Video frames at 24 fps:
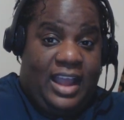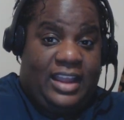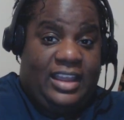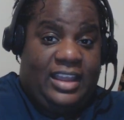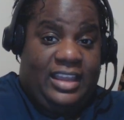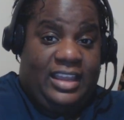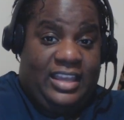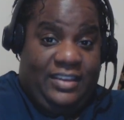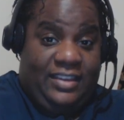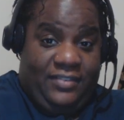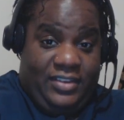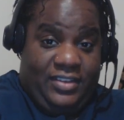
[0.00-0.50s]
I
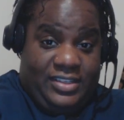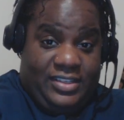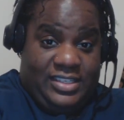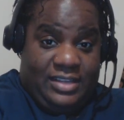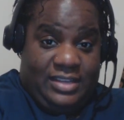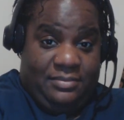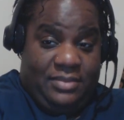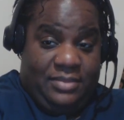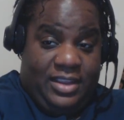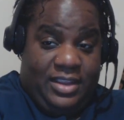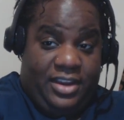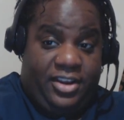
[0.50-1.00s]
can give you
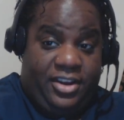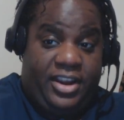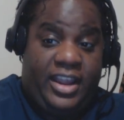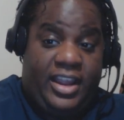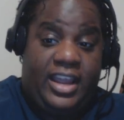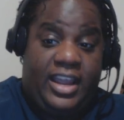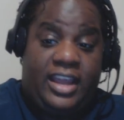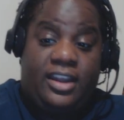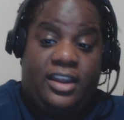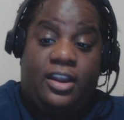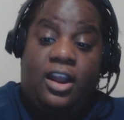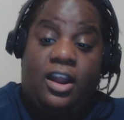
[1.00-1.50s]
something in your
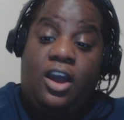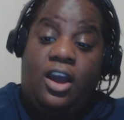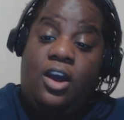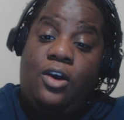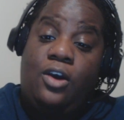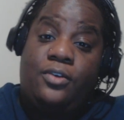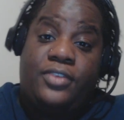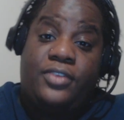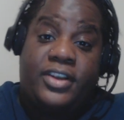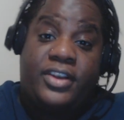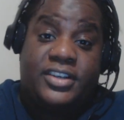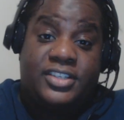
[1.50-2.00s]
hand, and
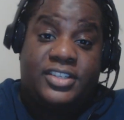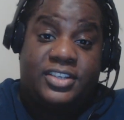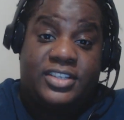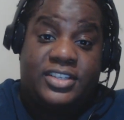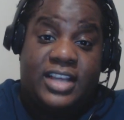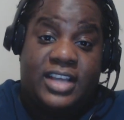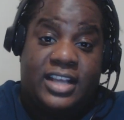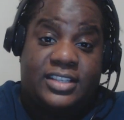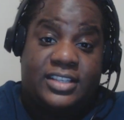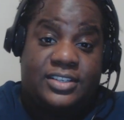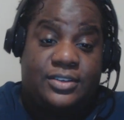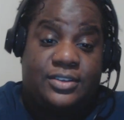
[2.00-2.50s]
oh, there's your
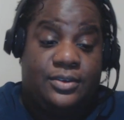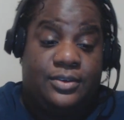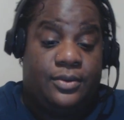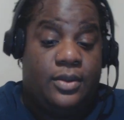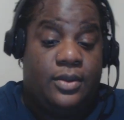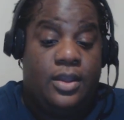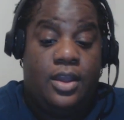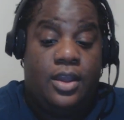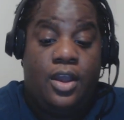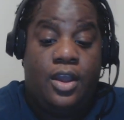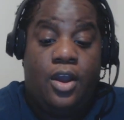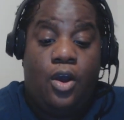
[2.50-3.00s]

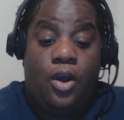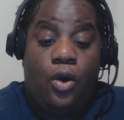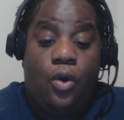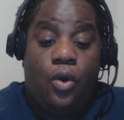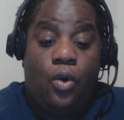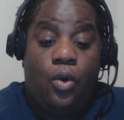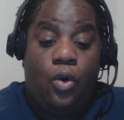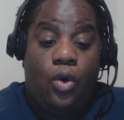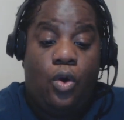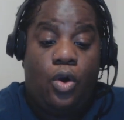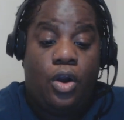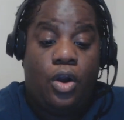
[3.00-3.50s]
tattoo.
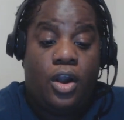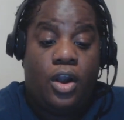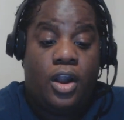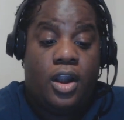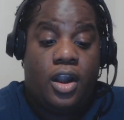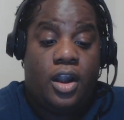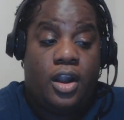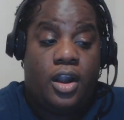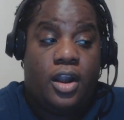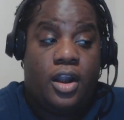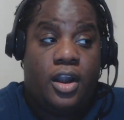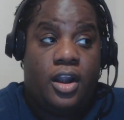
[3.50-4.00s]

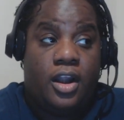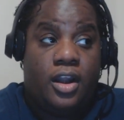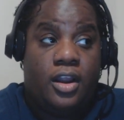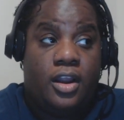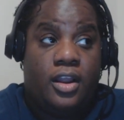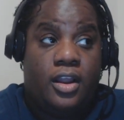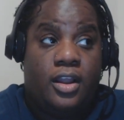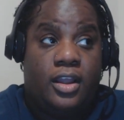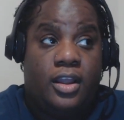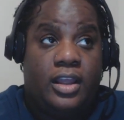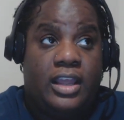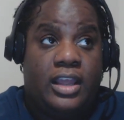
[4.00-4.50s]
Or
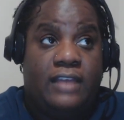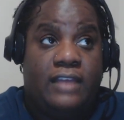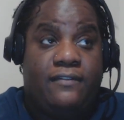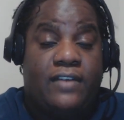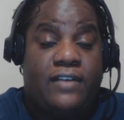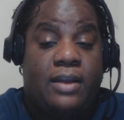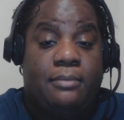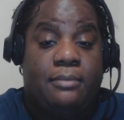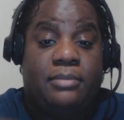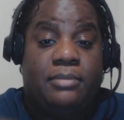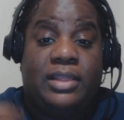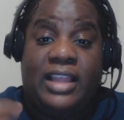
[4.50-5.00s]

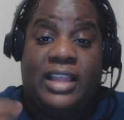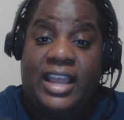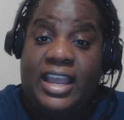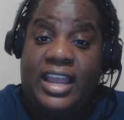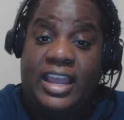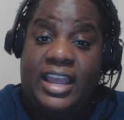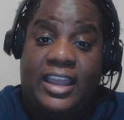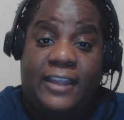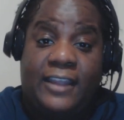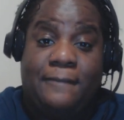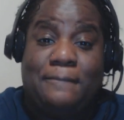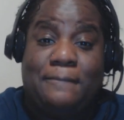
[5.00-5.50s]
if I'm
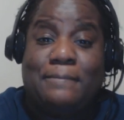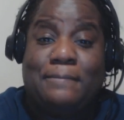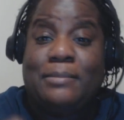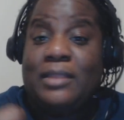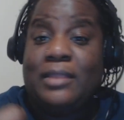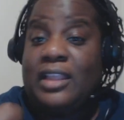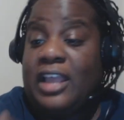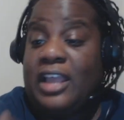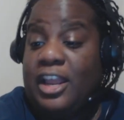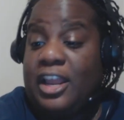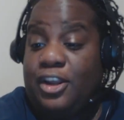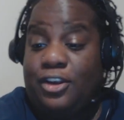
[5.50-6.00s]
playing
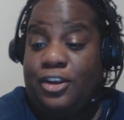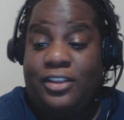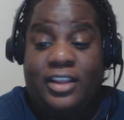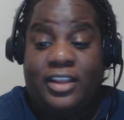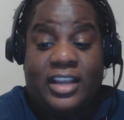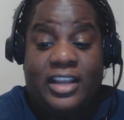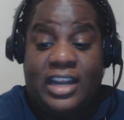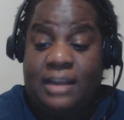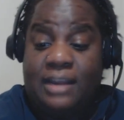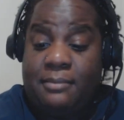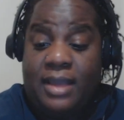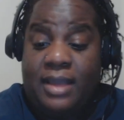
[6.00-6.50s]
and you're
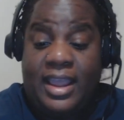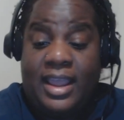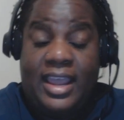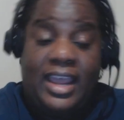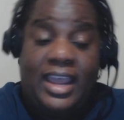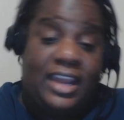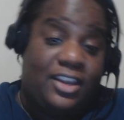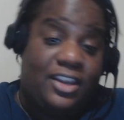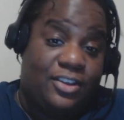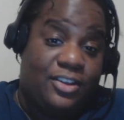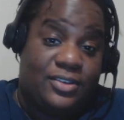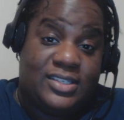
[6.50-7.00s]
looking at my
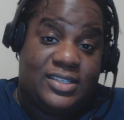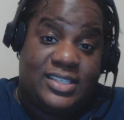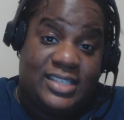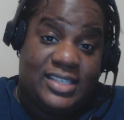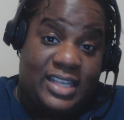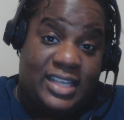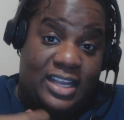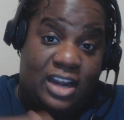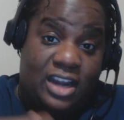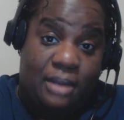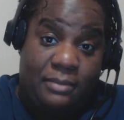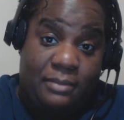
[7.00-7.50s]
hand, you'll
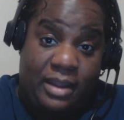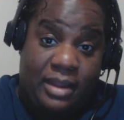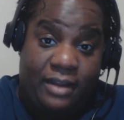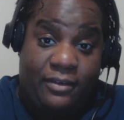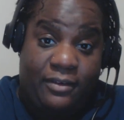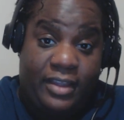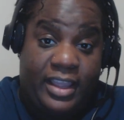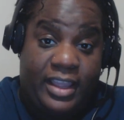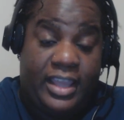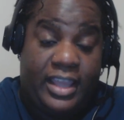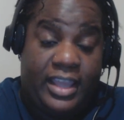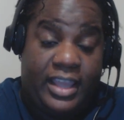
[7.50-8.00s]
see it on
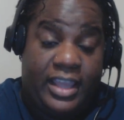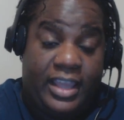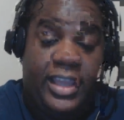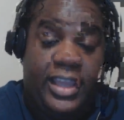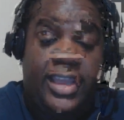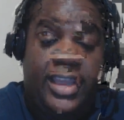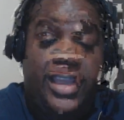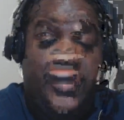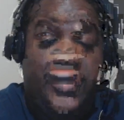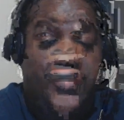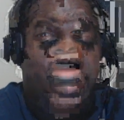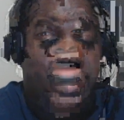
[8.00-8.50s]
my hand.
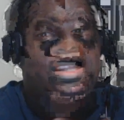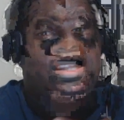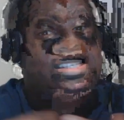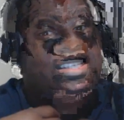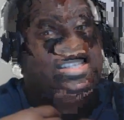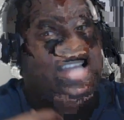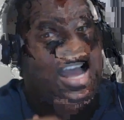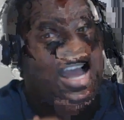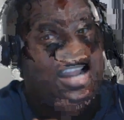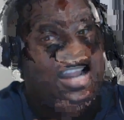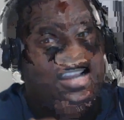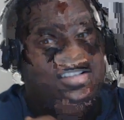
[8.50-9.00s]
But
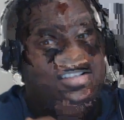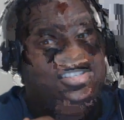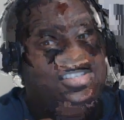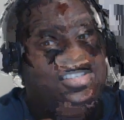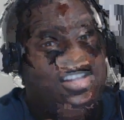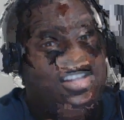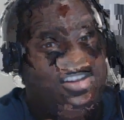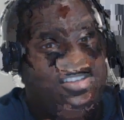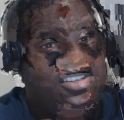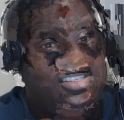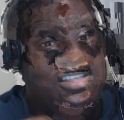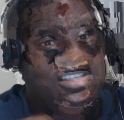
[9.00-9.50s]
it's not
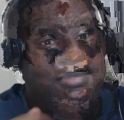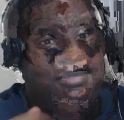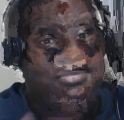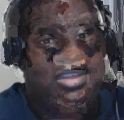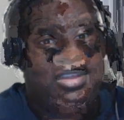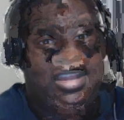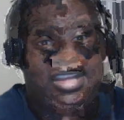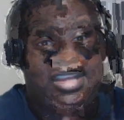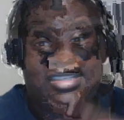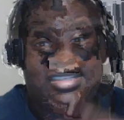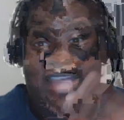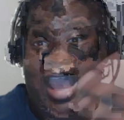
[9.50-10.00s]
necessarily
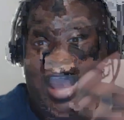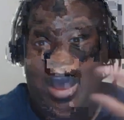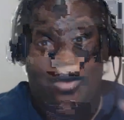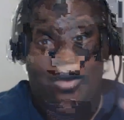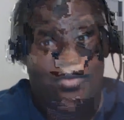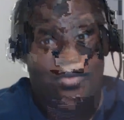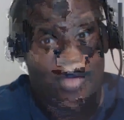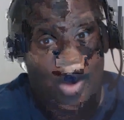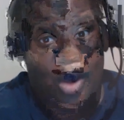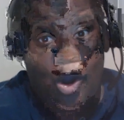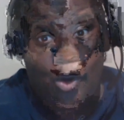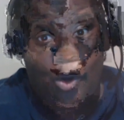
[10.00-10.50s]
something that's
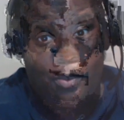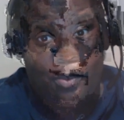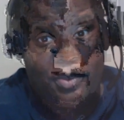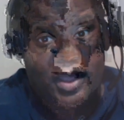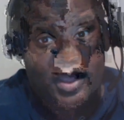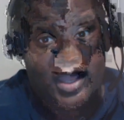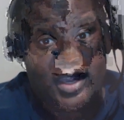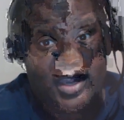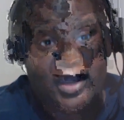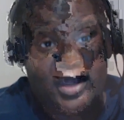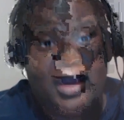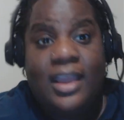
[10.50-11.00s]
out in the
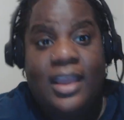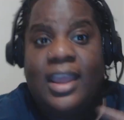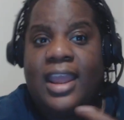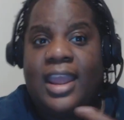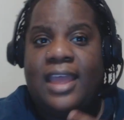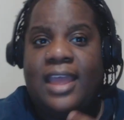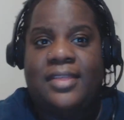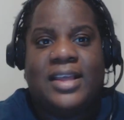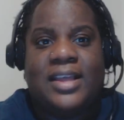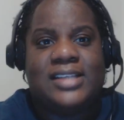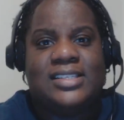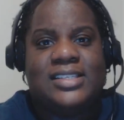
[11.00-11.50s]
open.
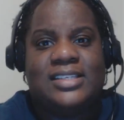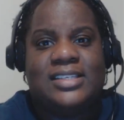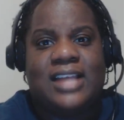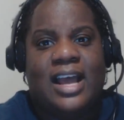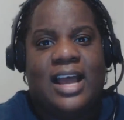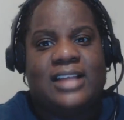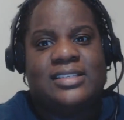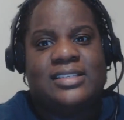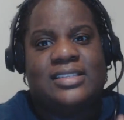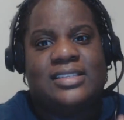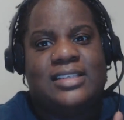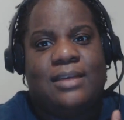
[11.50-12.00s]
And
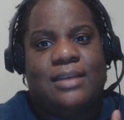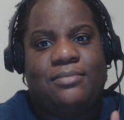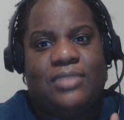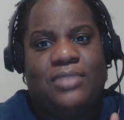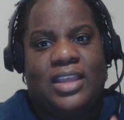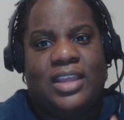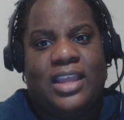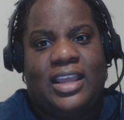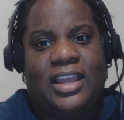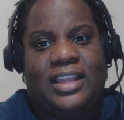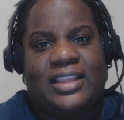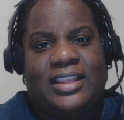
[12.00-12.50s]
that's
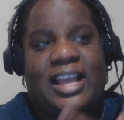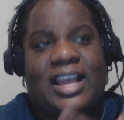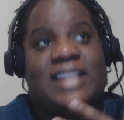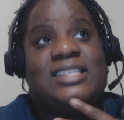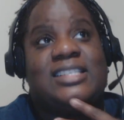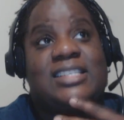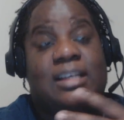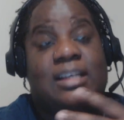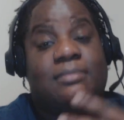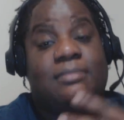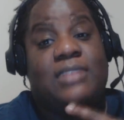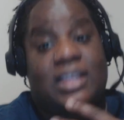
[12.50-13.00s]
something
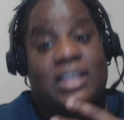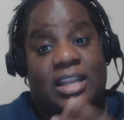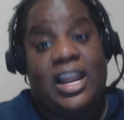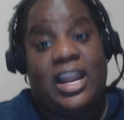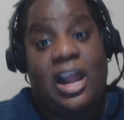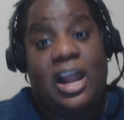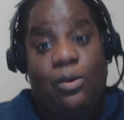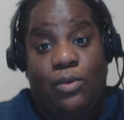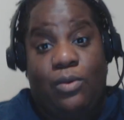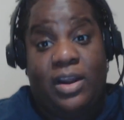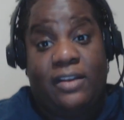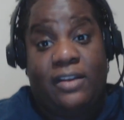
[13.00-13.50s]
that
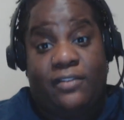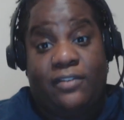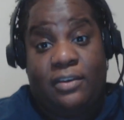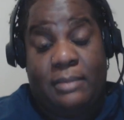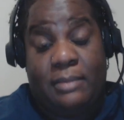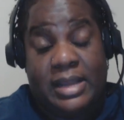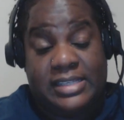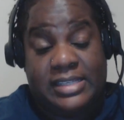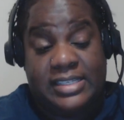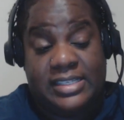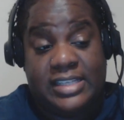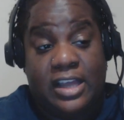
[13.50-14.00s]
I wanted for
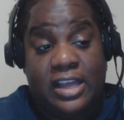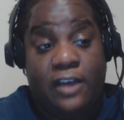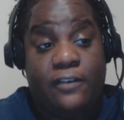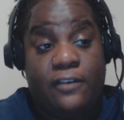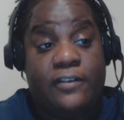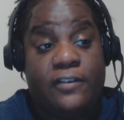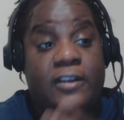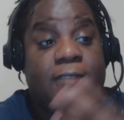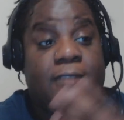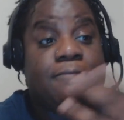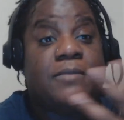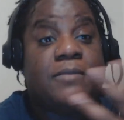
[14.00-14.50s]

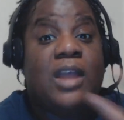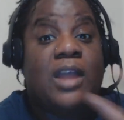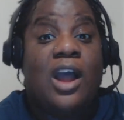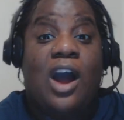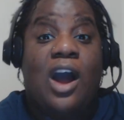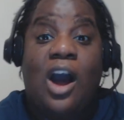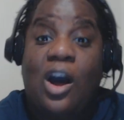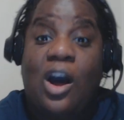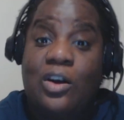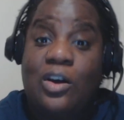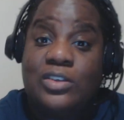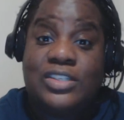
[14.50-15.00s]
myself.
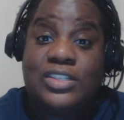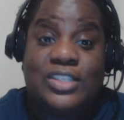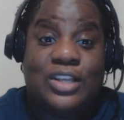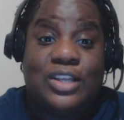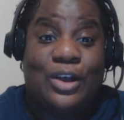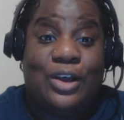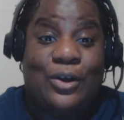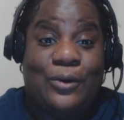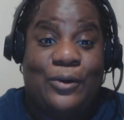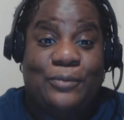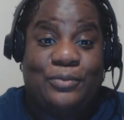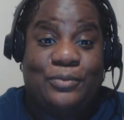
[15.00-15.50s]

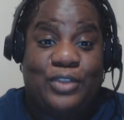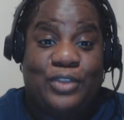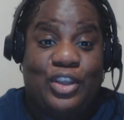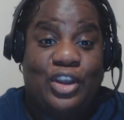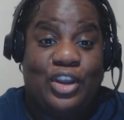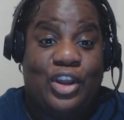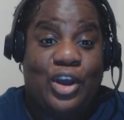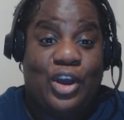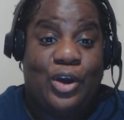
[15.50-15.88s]
Also,